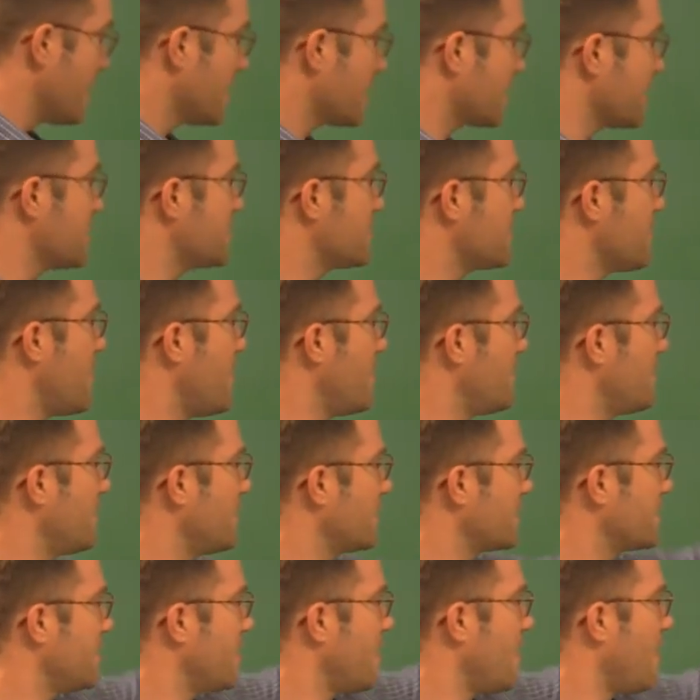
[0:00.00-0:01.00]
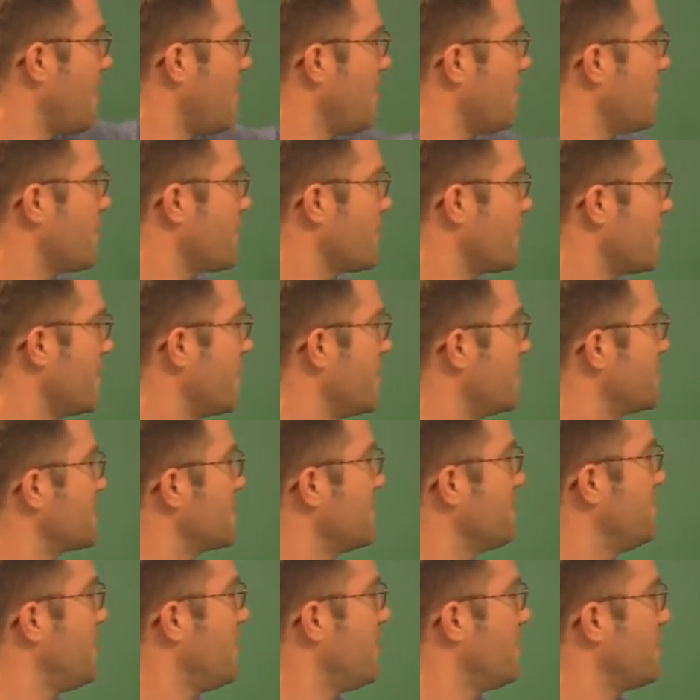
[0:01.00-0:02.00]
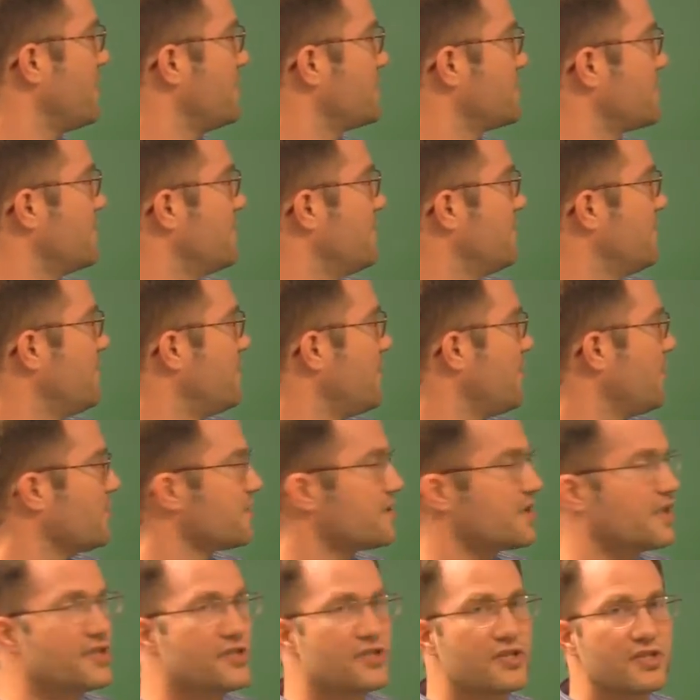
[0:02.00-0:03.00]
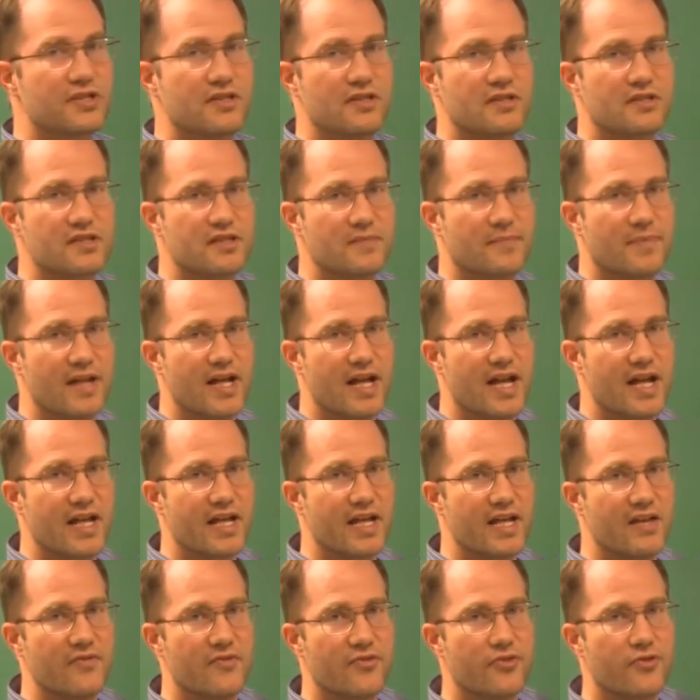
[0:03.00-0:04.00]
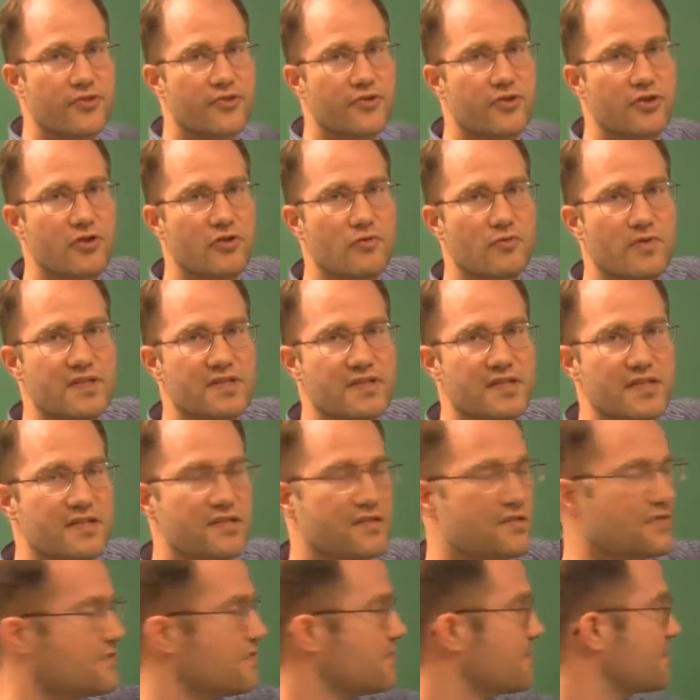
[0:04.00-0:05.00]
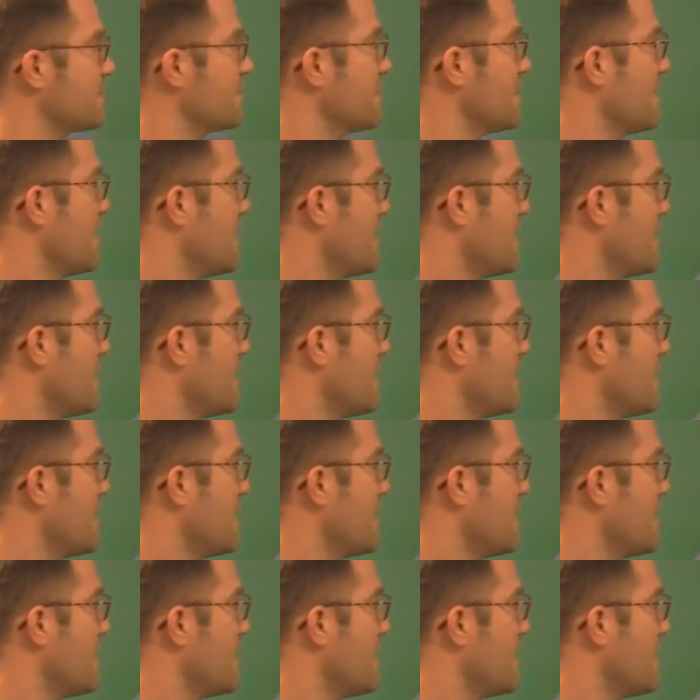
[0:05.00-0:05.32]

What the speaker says: So I've looked at all three of these components, a voltage supply and two resistors,